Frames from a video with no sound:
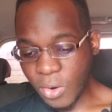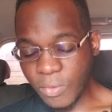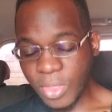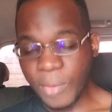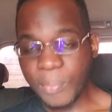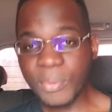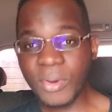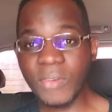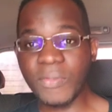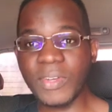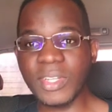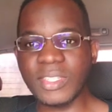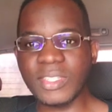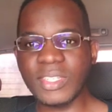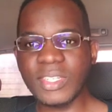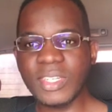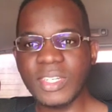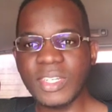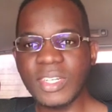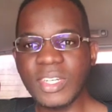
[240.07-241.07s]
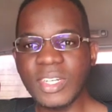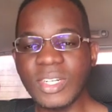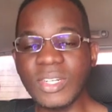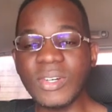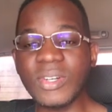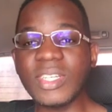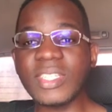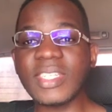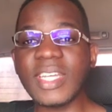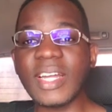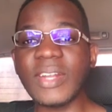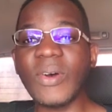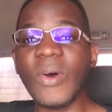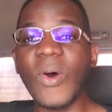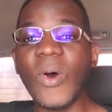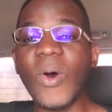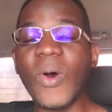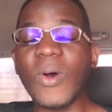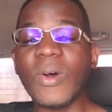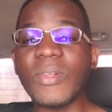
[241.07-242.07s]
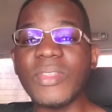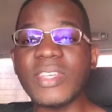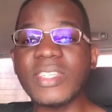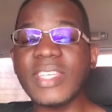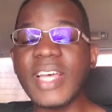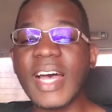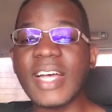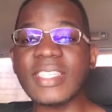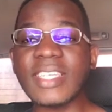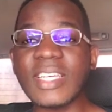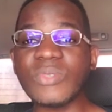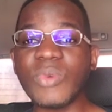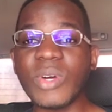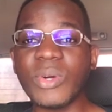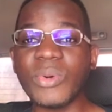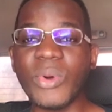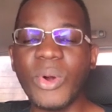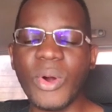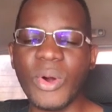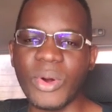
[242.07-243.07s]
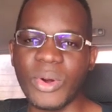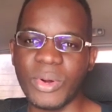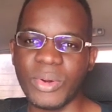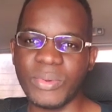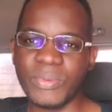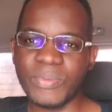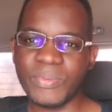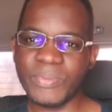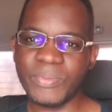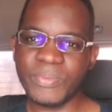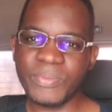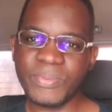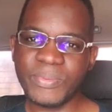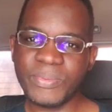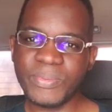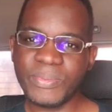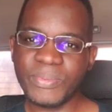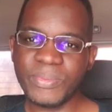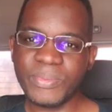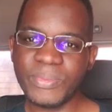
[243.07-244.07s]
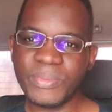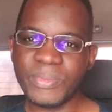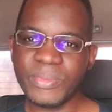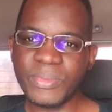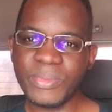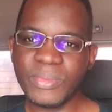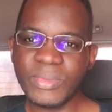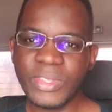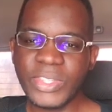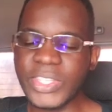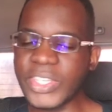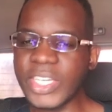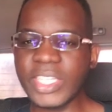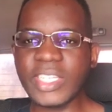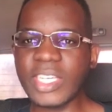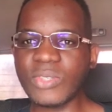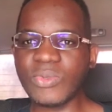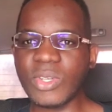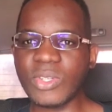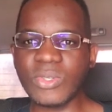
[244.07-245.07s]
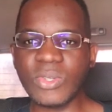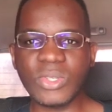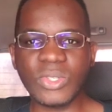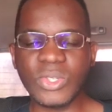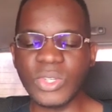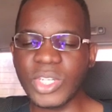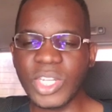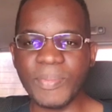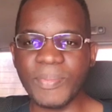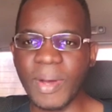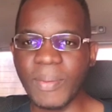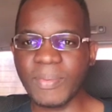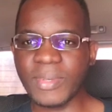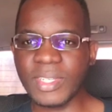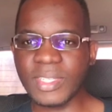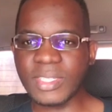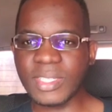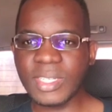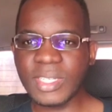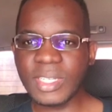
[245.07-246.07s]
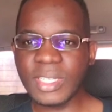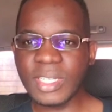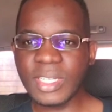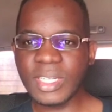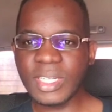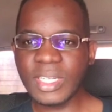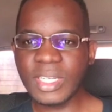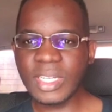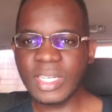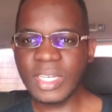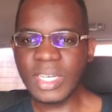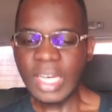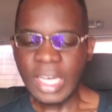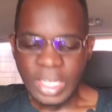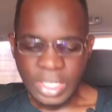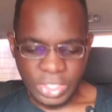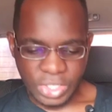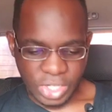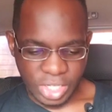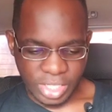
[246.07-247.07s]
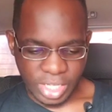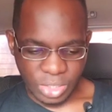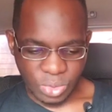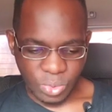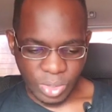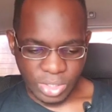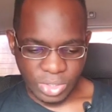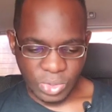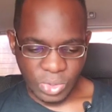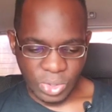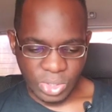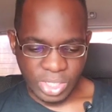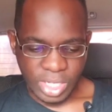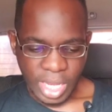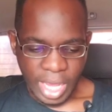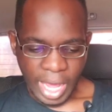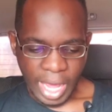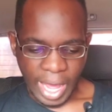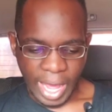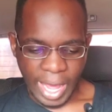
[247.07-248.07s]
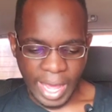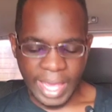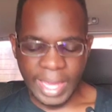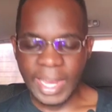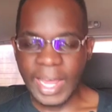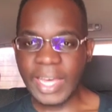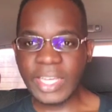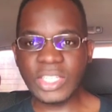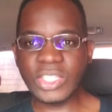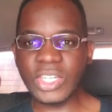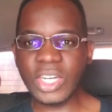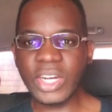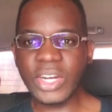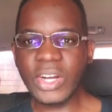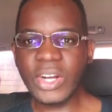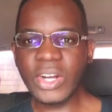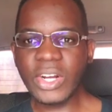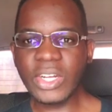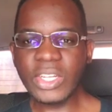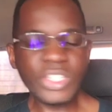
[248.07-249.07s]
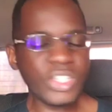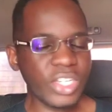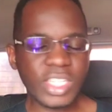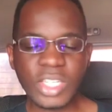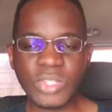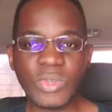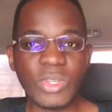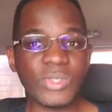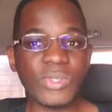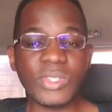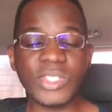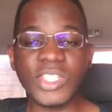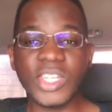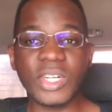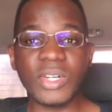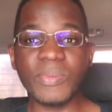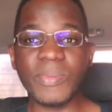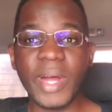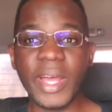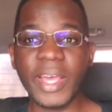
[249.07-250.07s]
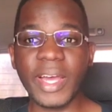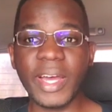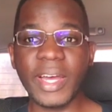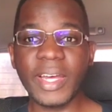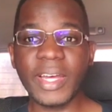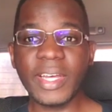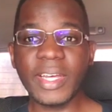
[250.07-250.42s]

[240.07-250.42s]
of the prophets. Notice that all these answers were wrong. Jesus was not John the Baptist. Jesus was not uh, Elijah. Jesus was not Jeremiah.